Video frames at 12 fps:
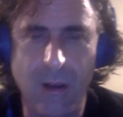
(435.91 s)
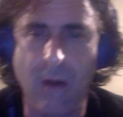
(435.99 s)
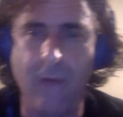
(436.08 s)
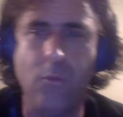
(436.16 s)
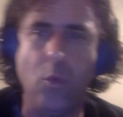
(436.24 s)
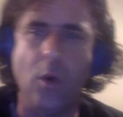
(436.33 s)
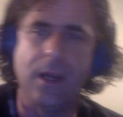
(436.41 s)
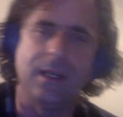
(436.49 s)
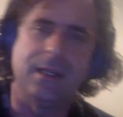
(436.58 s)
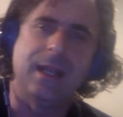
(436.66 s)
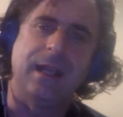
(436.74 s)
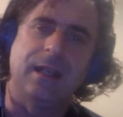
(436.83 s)
of what
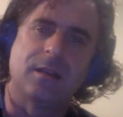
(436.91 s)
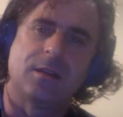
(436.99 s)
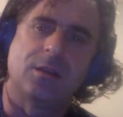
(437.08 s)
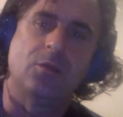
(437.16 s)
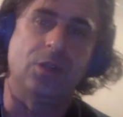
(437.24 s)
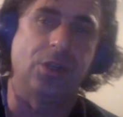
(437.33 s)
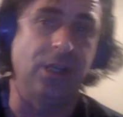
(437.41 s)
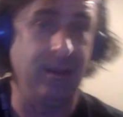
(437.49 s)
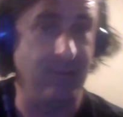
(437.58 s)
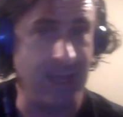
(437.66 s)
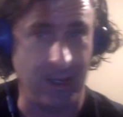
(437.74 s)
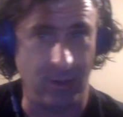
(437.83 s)
it takes to
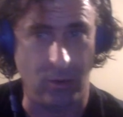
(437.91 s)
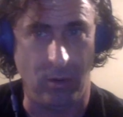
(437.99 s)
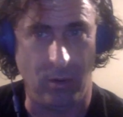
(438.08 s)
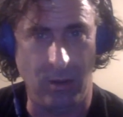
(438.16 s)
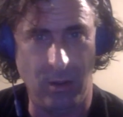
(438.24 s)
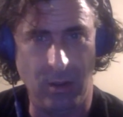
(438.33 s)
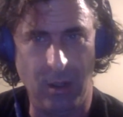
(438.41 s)
achieve that goal.